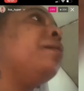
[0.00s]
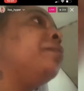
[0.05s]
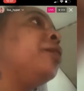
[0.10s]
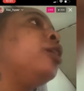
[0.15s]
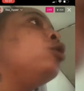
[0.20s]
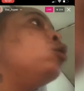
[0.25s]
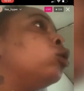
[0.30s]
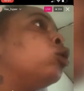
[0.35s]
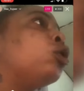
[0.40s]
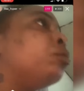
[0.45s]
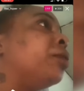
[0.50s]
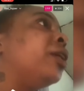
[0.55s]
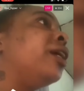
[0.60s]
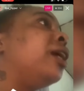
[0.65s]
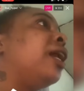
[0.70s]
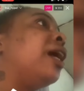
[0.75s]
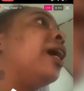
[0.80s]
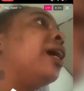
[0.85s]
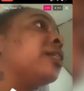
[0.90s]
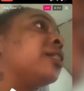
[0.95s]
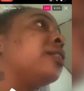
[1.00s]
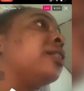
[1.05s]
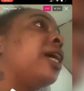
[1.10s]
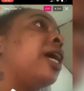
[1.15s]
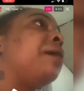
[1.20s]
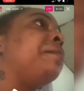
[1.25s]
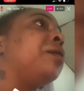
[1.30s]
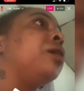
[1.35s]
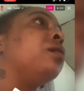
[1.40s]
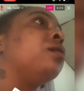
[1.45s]
them did do to me the last
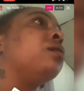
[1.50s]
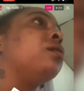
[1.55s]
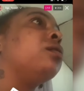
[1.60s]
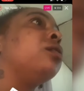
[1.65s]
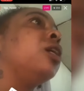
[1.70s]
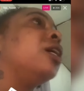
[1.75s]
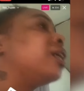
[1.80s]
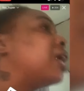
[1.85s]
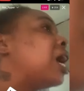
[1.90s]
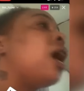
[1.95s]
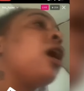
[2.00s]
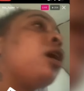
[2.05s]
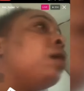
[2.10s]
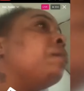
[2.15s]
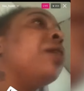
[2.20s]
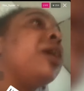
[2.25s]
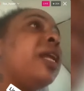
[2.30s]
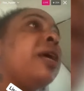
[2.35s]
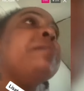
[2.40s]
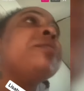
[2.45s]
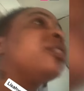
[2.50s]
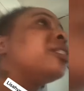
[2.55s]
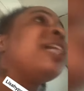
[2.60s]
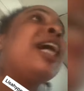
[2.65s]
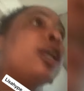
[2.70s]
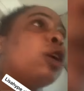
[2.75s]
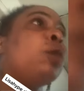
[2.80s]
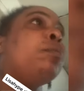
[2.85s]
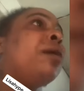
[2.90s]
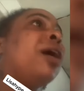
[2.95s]
time, you know. You're not going to make them
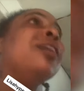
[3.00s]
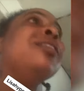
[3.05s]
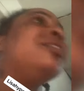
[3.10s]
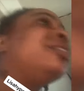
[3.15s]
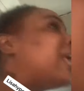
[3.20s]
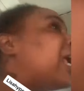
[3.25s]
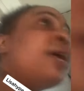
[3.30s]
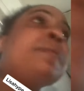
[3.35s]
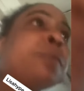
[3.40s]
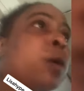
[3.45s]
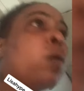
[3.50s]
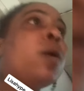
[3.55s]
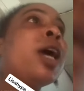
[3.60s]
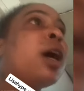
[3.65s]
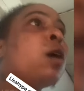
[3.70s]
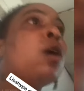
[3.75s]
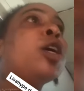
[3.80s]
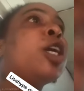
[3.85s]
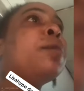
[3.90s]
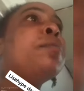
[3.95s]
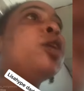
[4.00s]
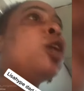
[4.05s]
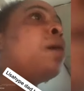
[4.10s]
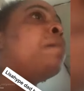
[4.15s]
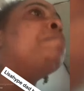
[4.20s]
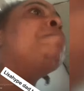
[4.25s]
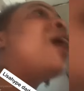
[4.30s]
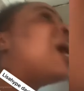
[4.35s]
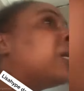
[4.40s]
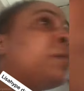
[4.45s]
stand up and take me away and go give me no
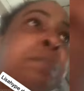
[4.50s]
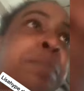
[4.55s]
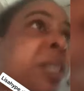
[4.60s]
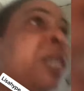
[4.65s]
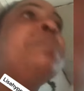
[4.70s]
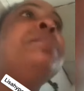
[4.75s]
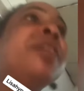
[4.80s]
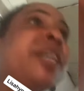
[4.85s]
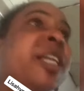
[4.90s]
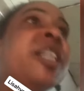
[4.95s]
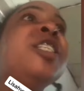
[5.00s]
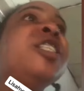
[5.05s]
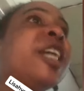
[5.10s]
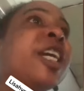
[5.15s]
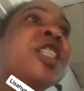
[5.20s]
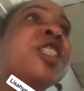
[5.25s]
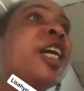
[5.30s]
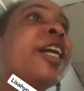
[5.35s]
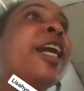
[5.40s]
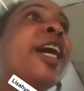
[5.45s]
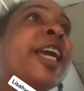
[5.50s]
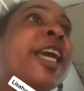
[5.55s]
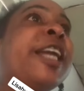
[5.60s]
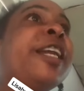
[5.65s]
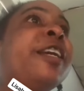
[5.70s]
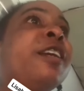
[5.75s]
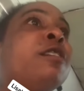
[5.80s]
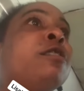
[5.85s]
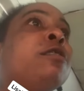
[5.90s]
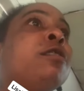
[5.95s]
mad people injection
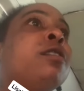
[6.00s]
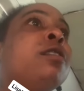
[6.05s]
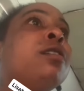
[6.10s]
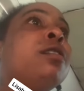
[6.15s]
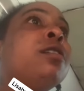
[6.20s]
again, you know.